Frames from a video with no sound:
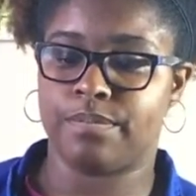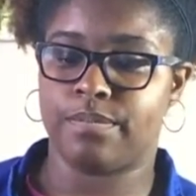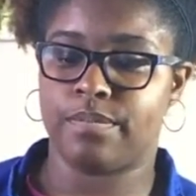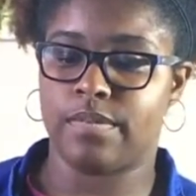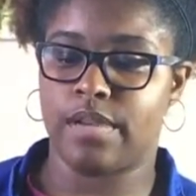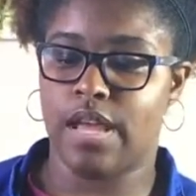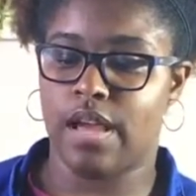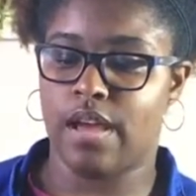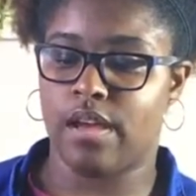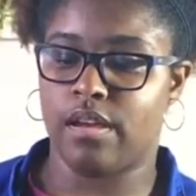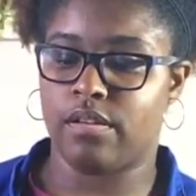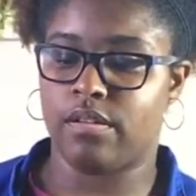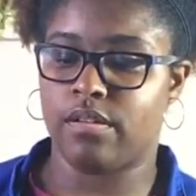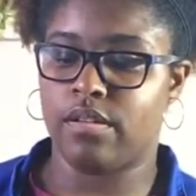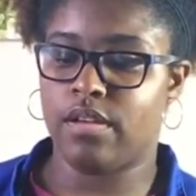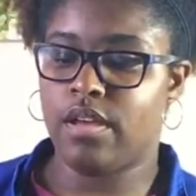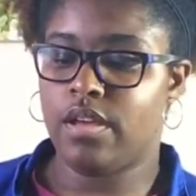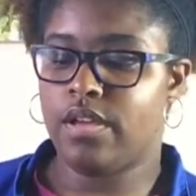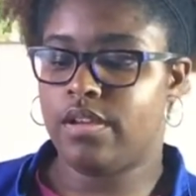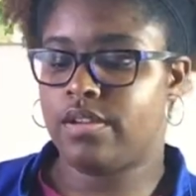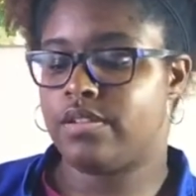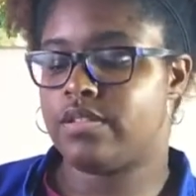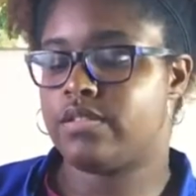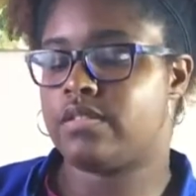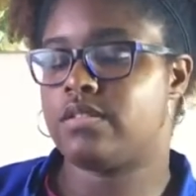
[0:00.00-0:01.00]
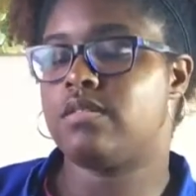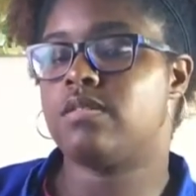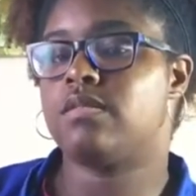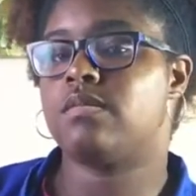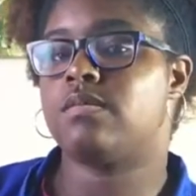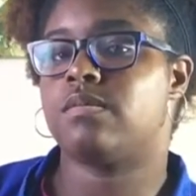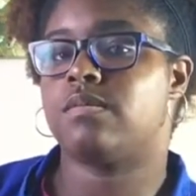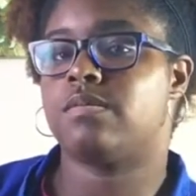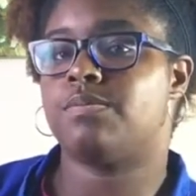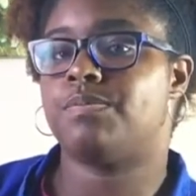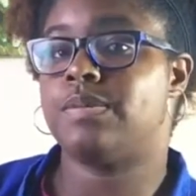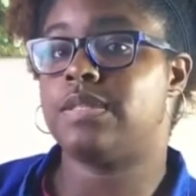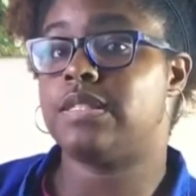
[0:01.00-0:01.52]
Now, your
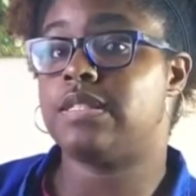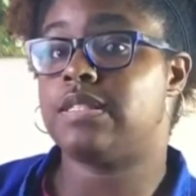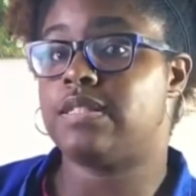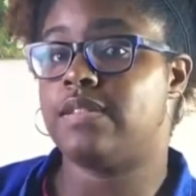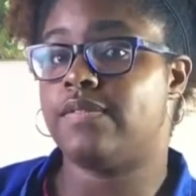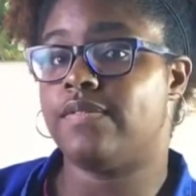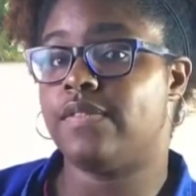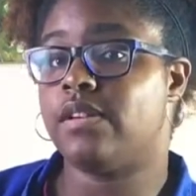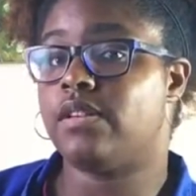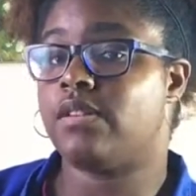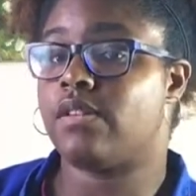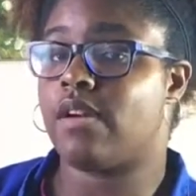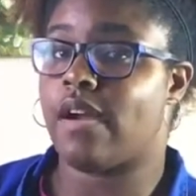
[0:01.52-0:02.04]
specific